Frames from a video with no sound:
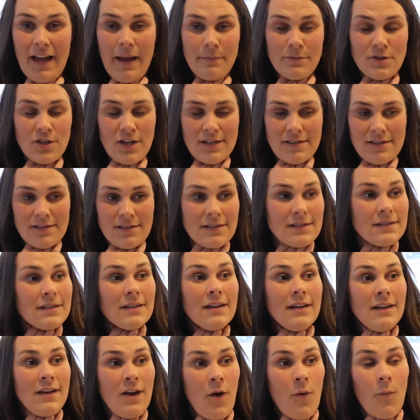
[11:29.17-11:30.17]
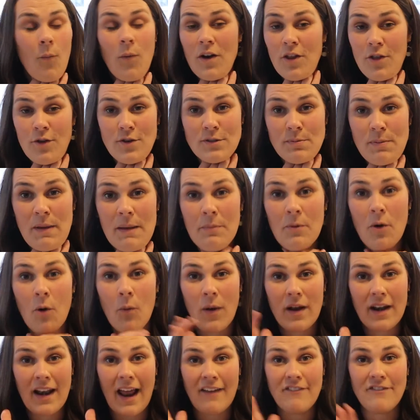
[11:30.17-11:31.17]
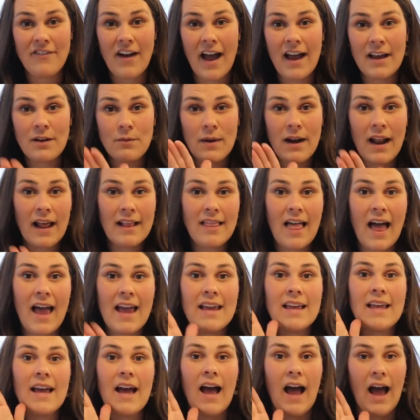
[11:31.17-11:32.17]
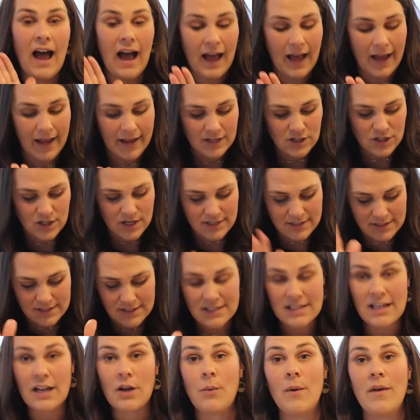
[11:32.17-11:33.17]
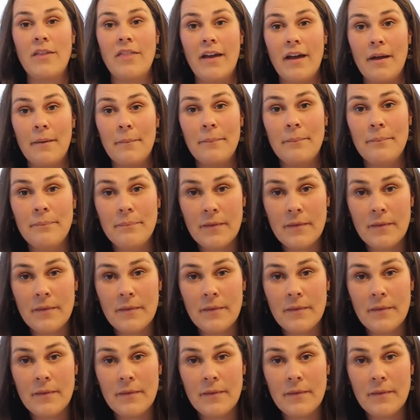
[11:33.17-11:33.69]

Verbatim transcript: I'm just one of those people, when I find what I like, I just stick with it.